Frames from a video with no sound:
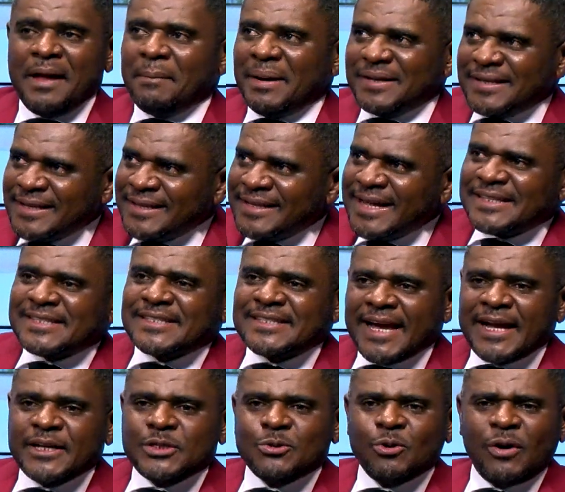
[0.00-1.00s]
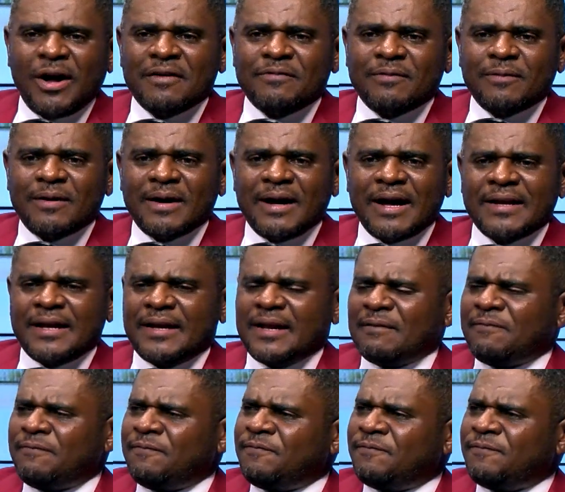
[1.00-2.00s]
But in that site, you have
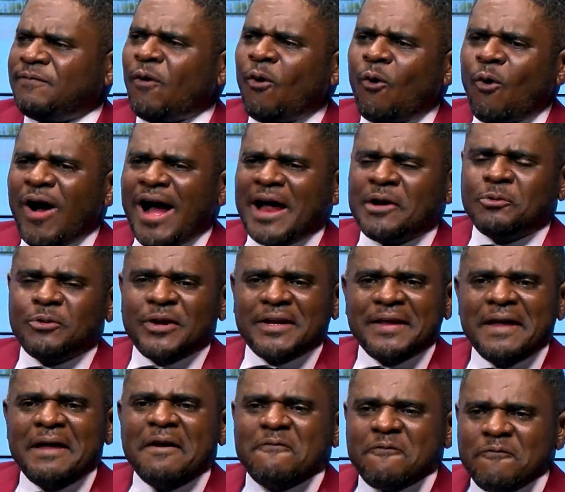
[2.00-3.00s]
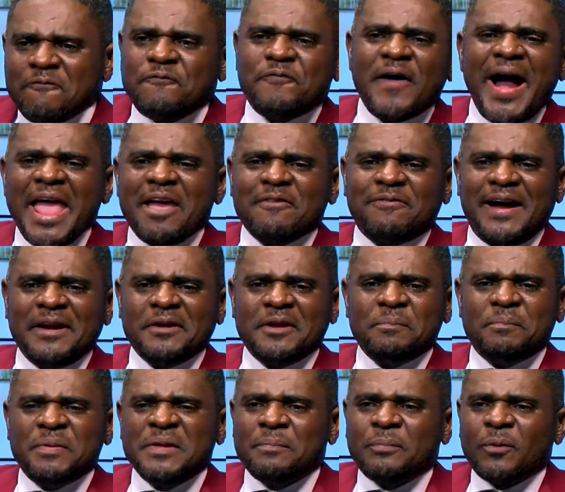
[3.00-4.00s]
another 400,
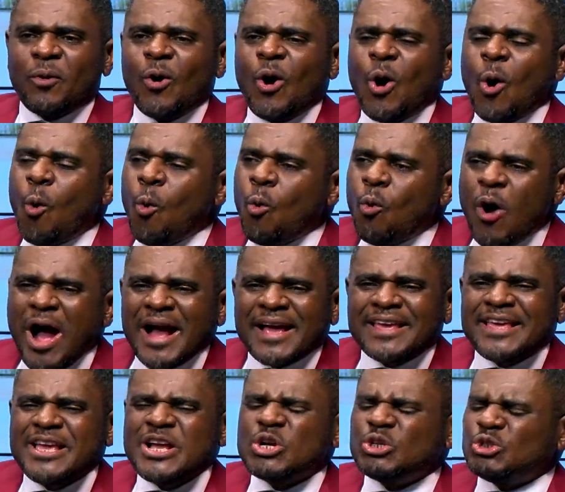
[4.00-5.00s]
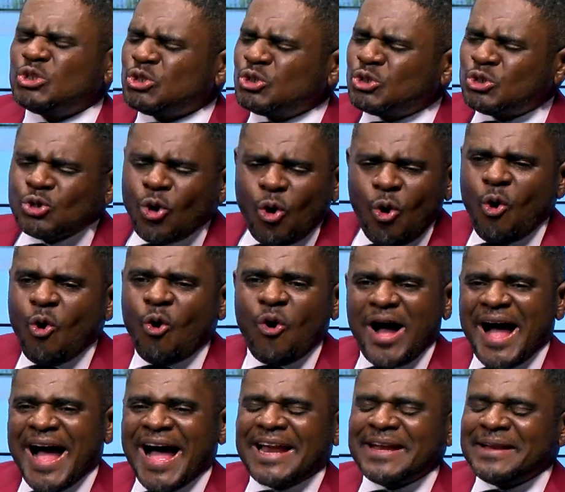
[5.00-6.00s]
500 people working so
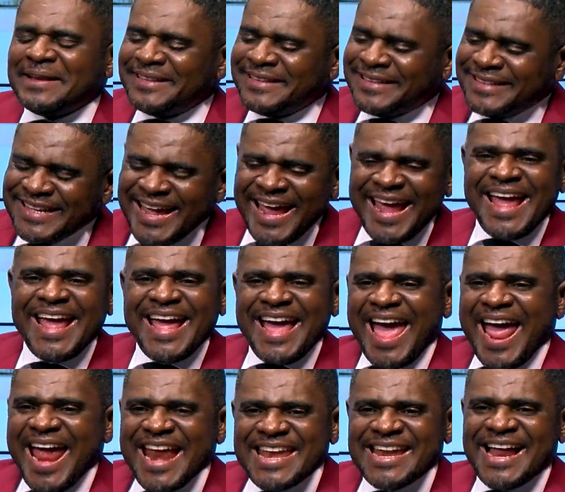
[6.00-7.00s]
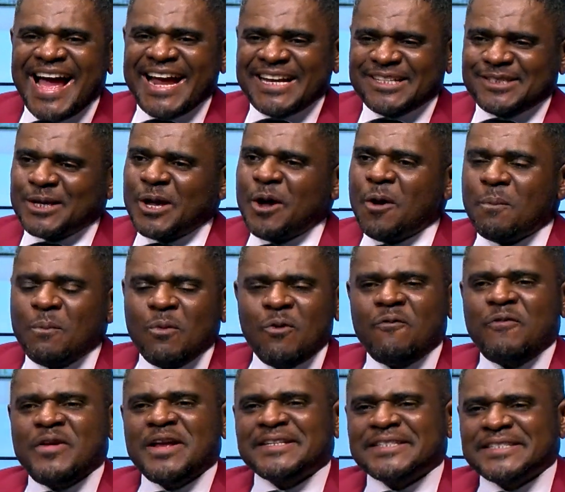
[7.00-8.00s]
hard, day and night,
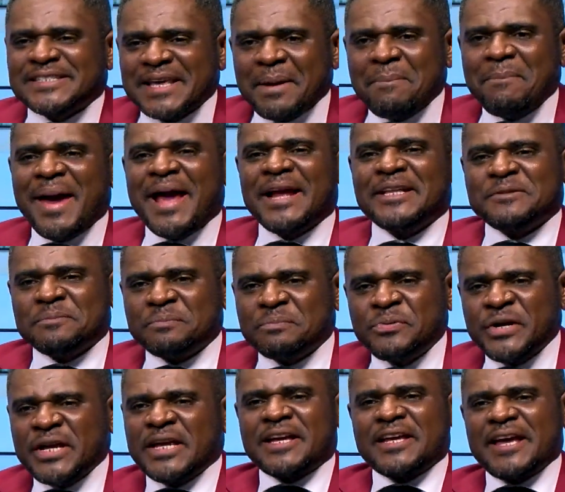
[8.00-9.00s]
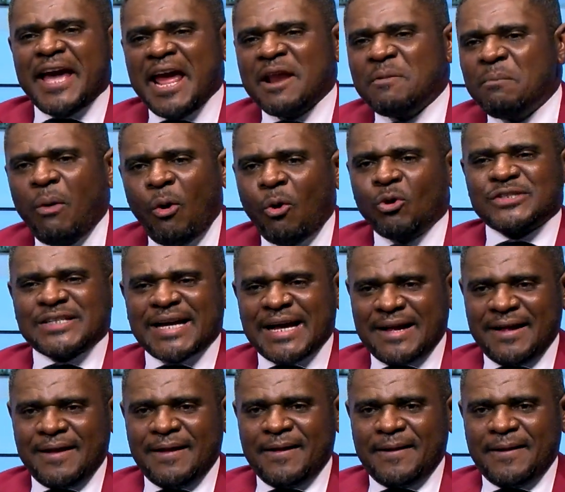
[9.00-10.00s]
moving cement, brick, and mortar.